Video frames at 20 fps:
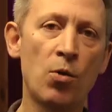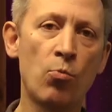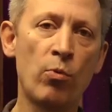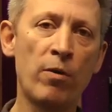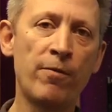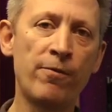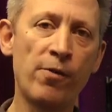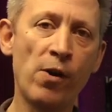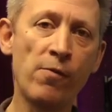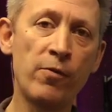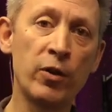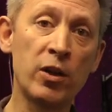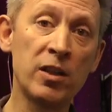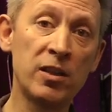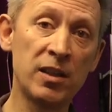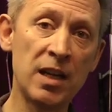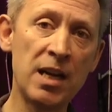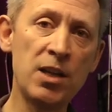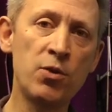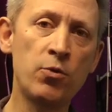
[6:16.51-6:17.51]
With further
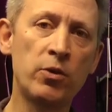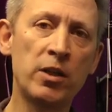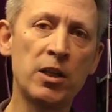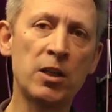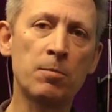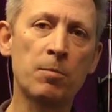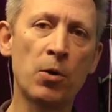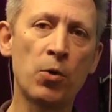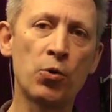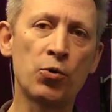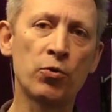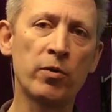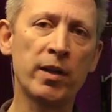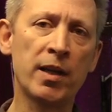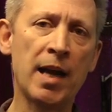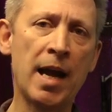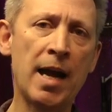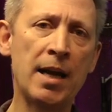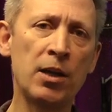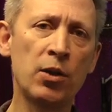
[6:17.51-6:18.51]
continued exposure, it
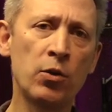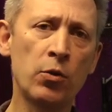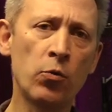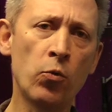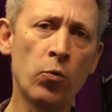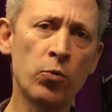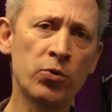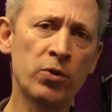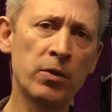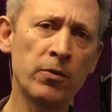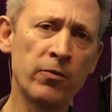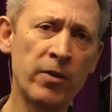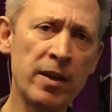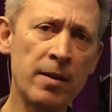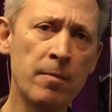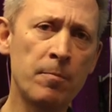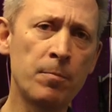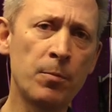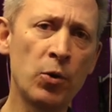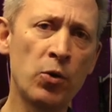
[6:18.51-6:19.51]
can cause
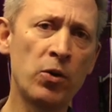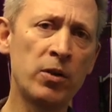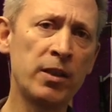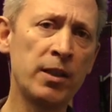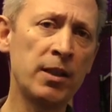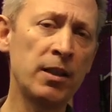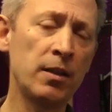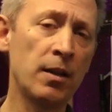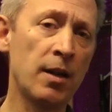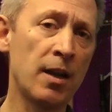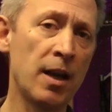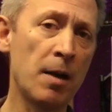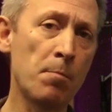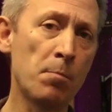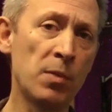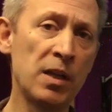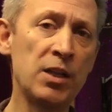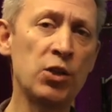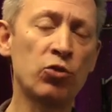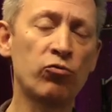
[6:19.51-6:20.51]
severe burning and
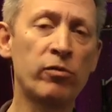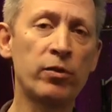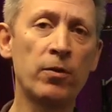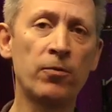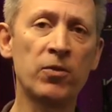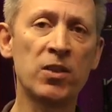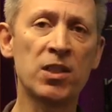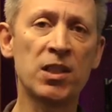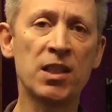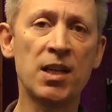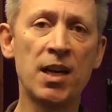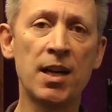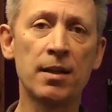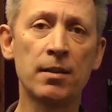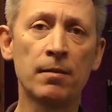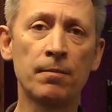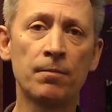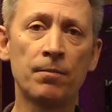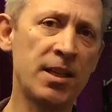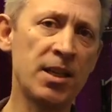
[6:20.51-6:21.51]
blistering of the skin.
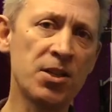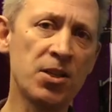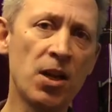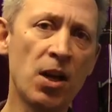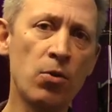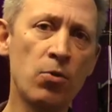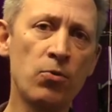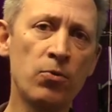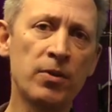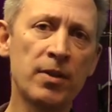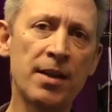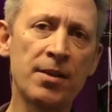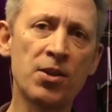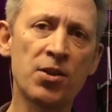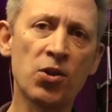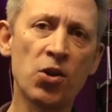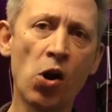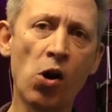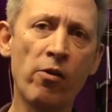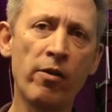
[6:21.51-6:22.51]
It is known that the
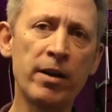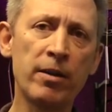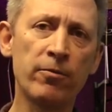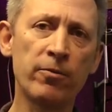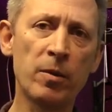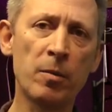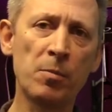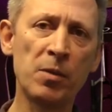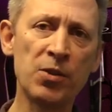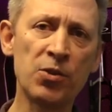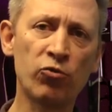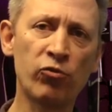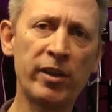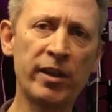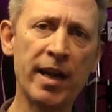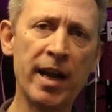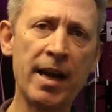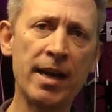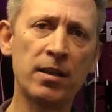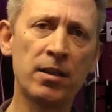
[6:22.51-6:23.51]
scarring from the blistering
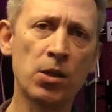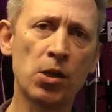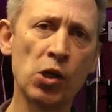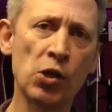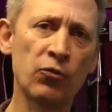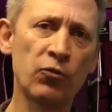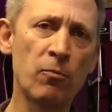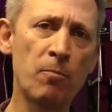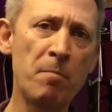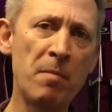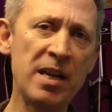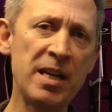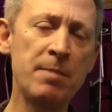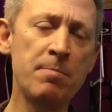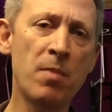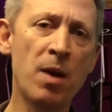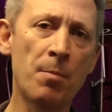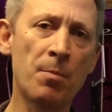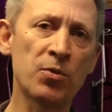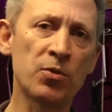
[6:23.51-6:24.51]
can last for many
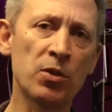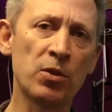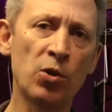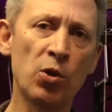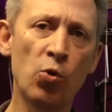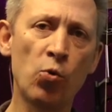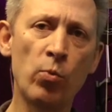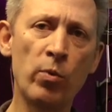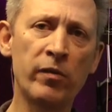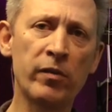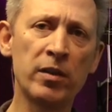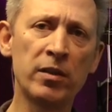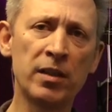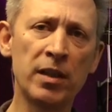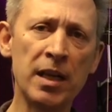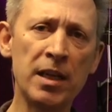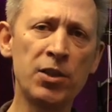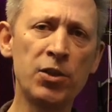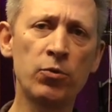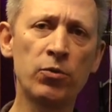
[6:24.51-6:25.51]
months along with
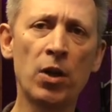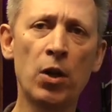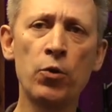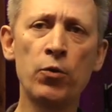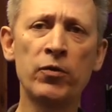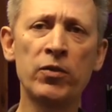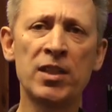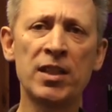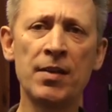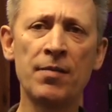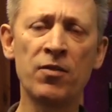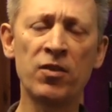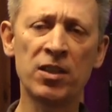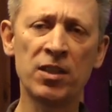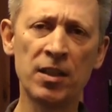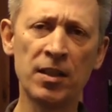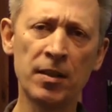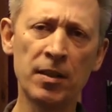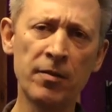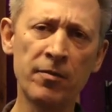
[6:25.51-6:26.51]
continued
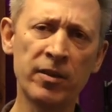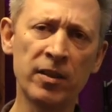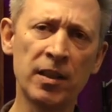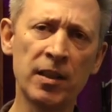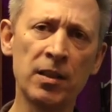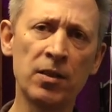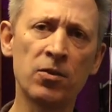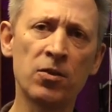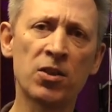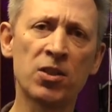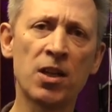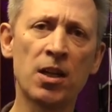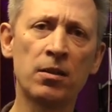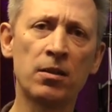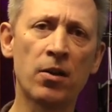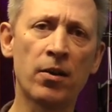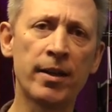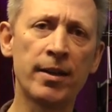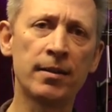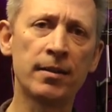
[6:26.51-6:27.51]
oversensitivity to
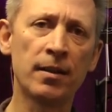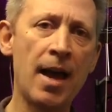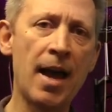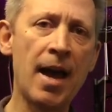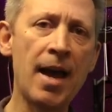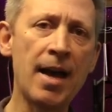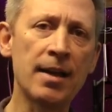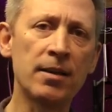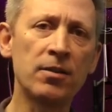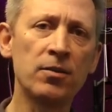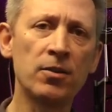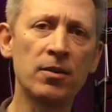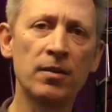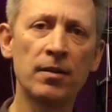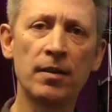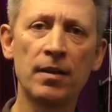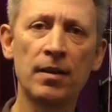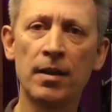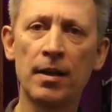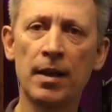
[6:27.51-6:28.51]
sunlight. And
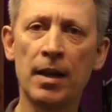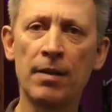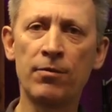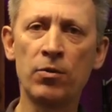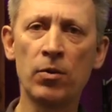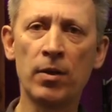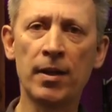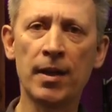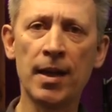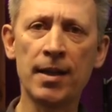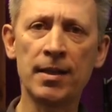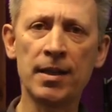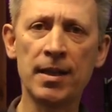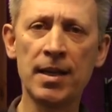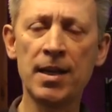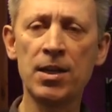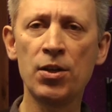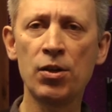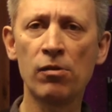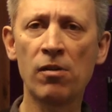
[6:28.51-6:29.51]
if you get it
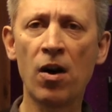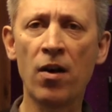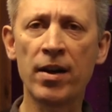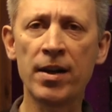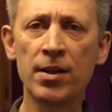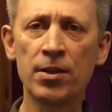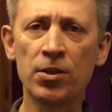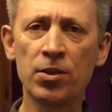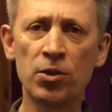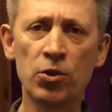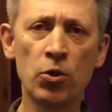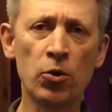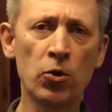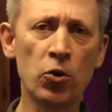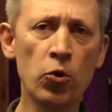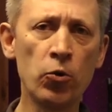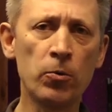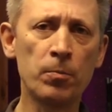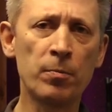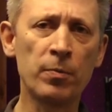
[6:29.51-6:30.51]
in your eyes, you
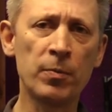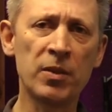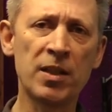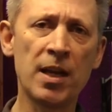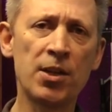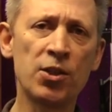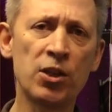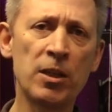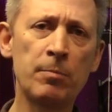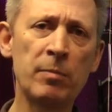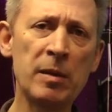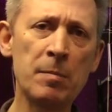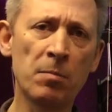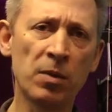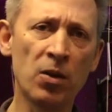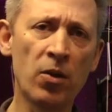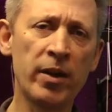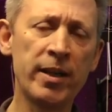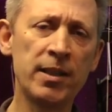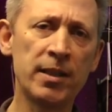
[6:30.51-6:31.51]
could potentially be
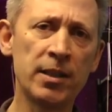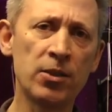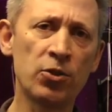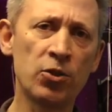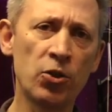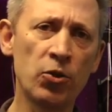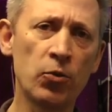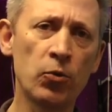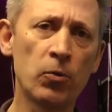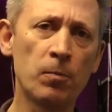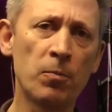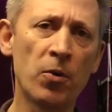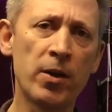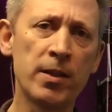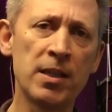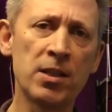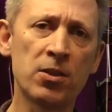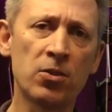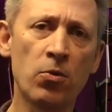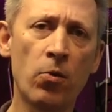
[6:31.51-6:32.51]
blinded too by
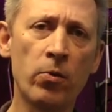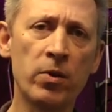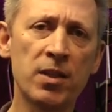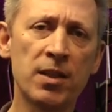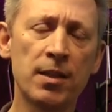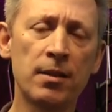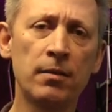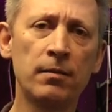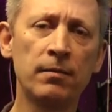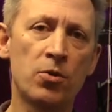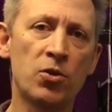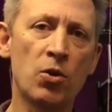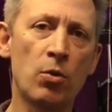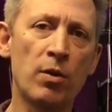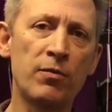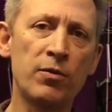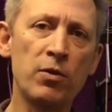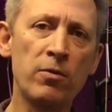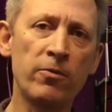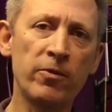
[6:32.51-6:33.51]
this toxin. So
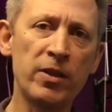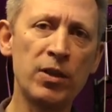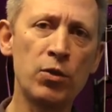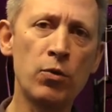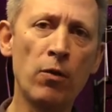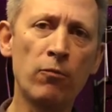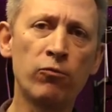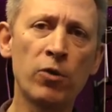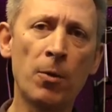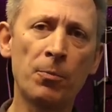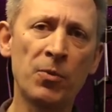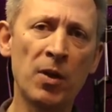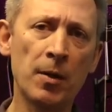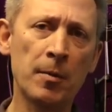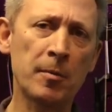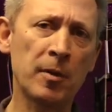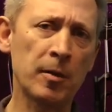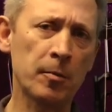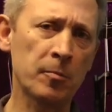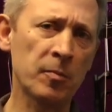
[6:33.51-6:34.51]
if you think you've rubbed
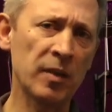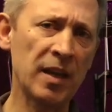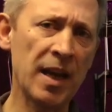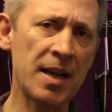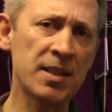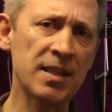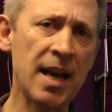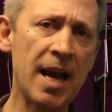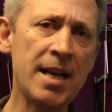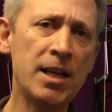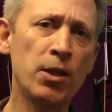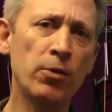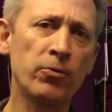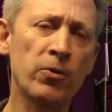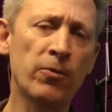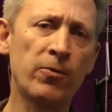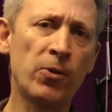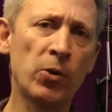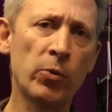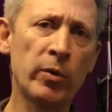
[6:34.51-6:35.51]
up against any of
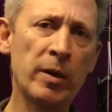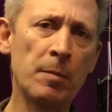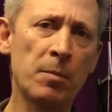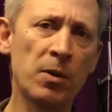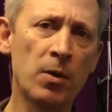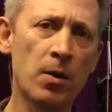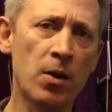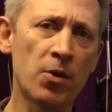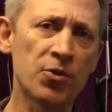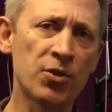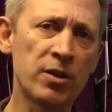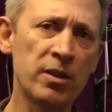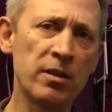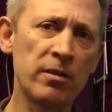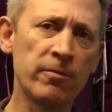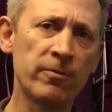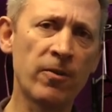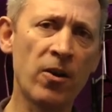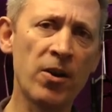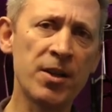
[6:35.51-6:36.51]
the following plants, it is
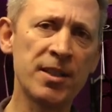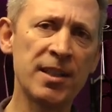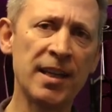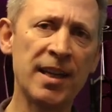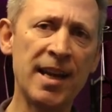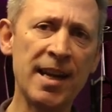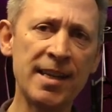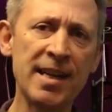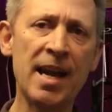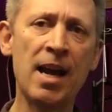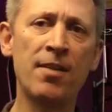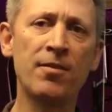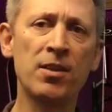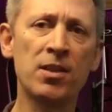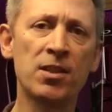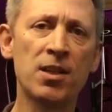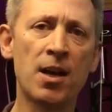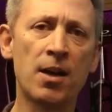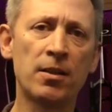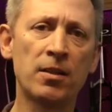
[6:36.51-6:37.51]
advised to get out of the
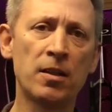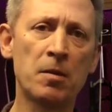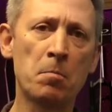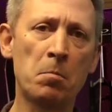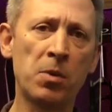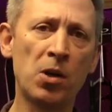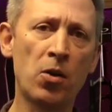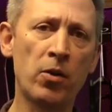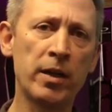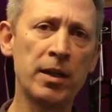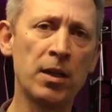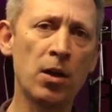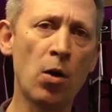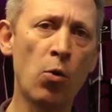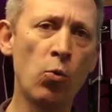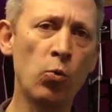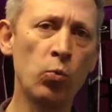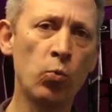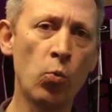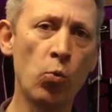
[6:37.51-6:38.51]
sun and apply
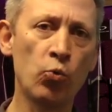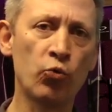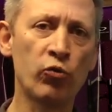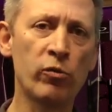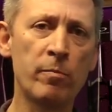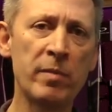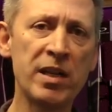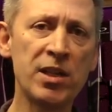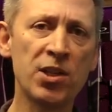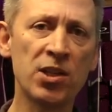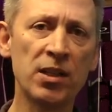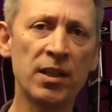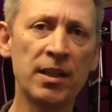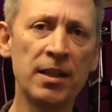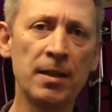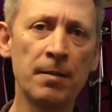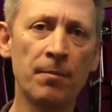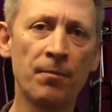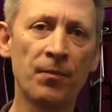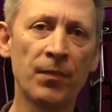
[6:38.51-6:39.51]
cold water immediately.